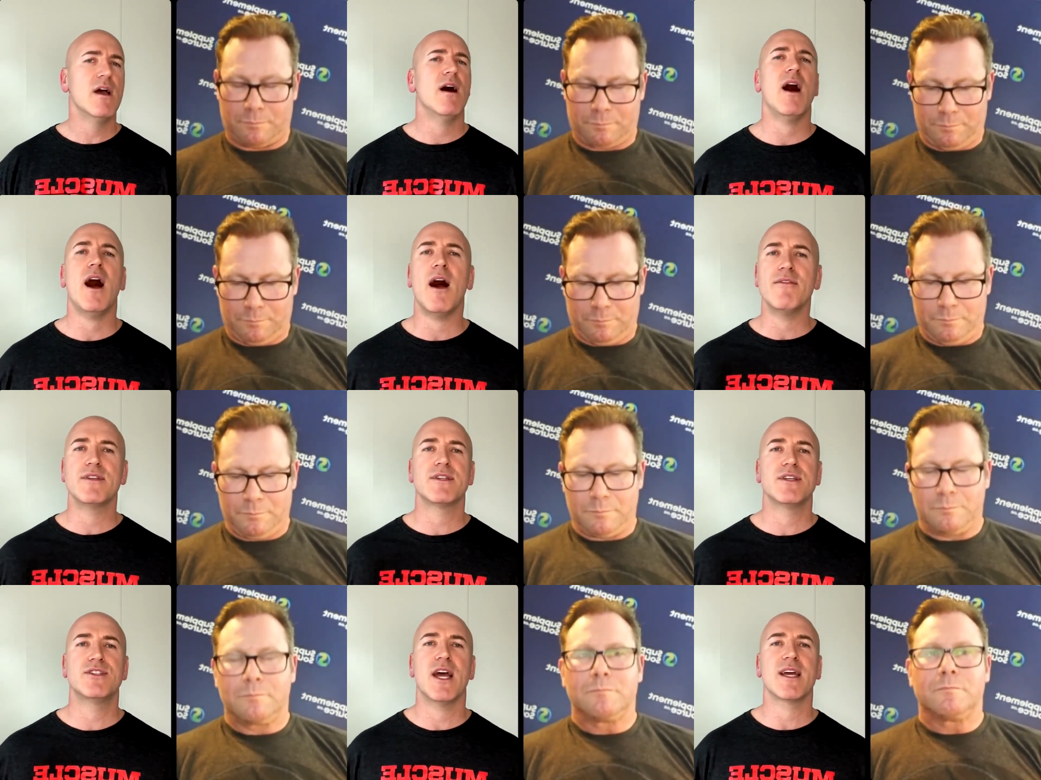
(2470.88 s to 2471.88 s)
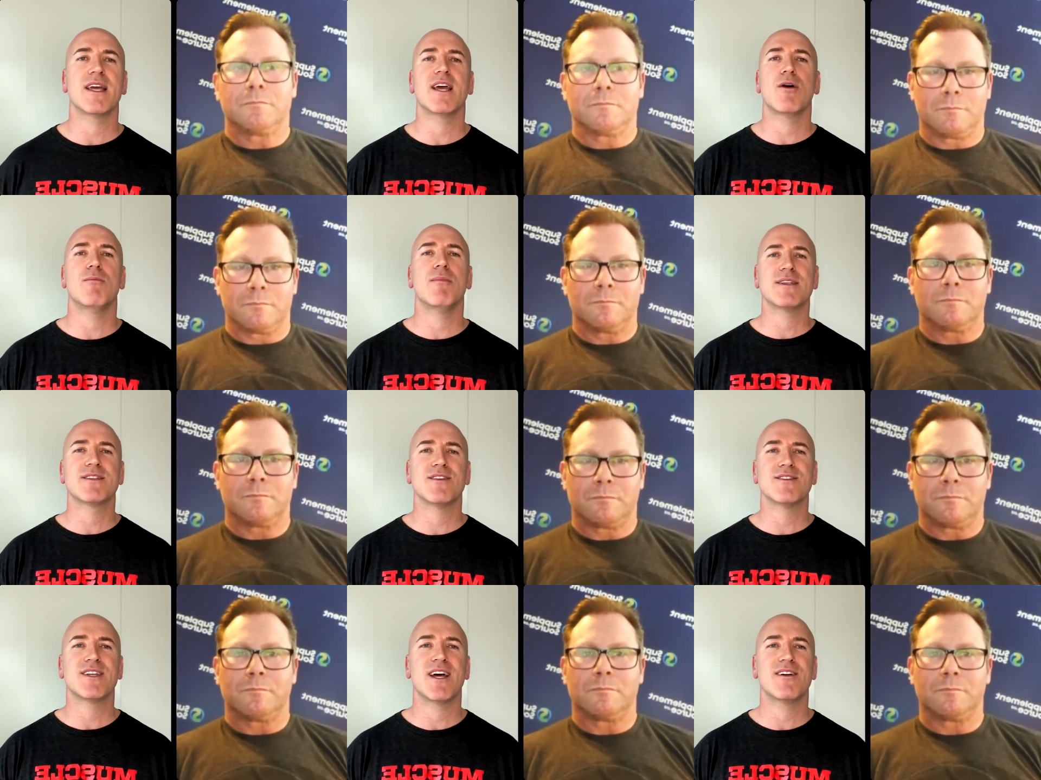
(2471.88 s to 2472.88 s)
Speaker 1: Obviously checking out muscle
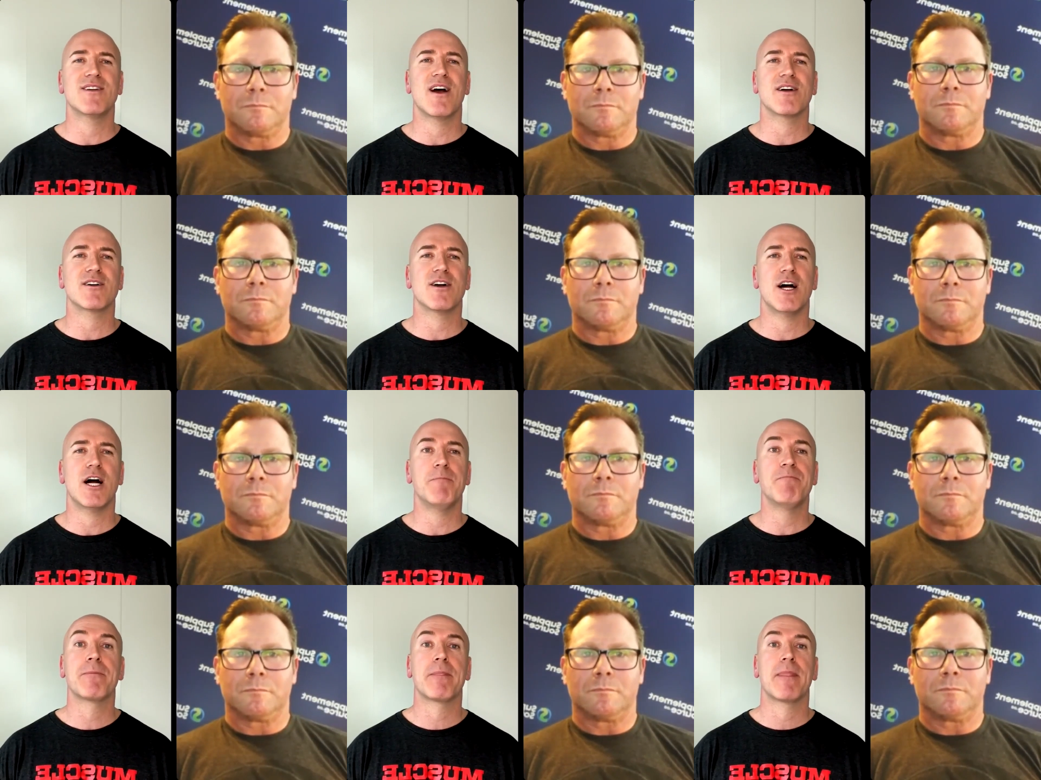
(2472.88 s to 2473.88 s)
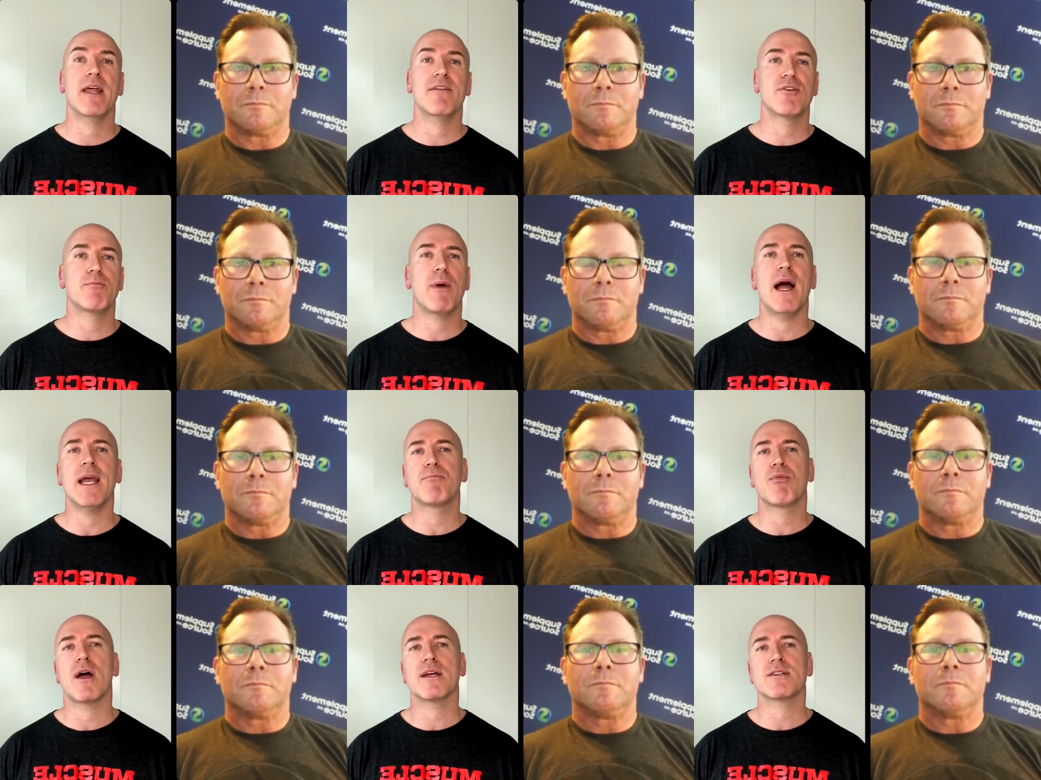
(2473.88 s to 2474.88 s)
insider dot com. And if they're buying
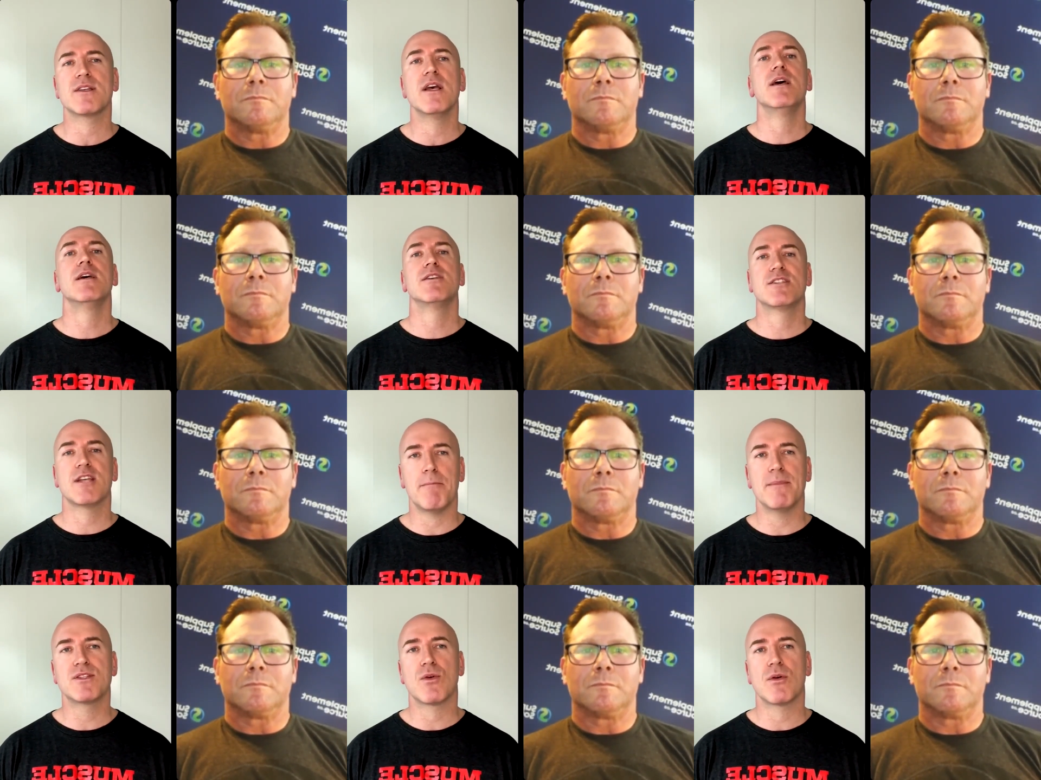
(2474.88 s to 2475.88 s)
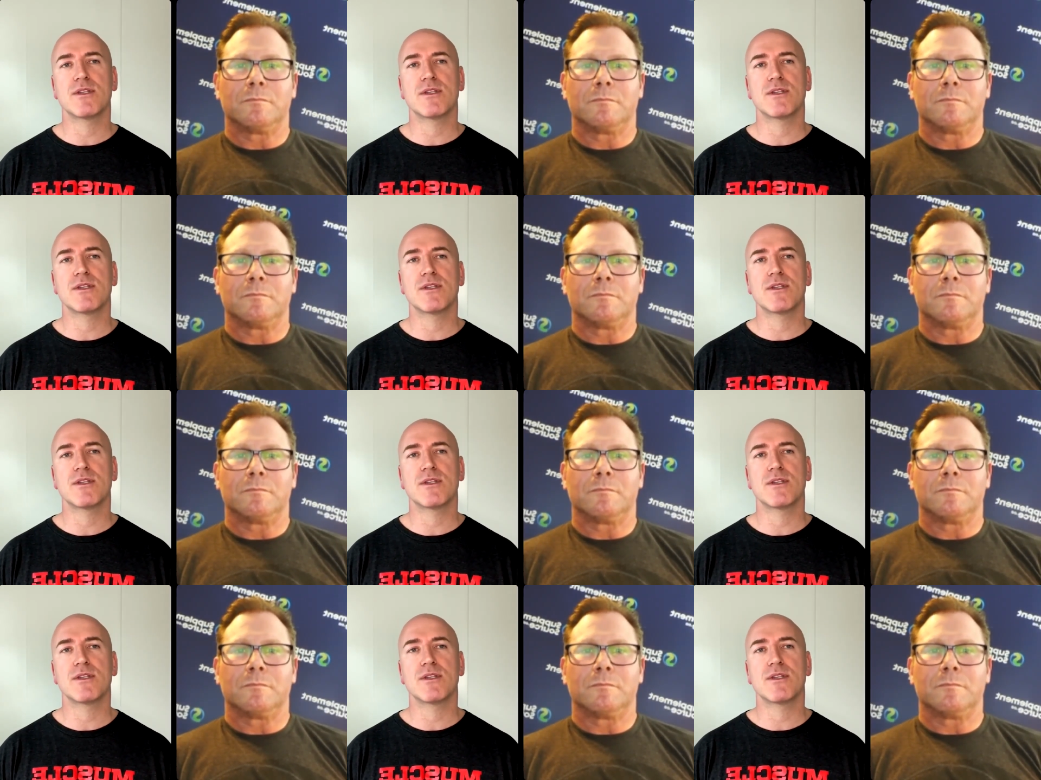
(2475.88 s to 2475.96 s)
products, supplement source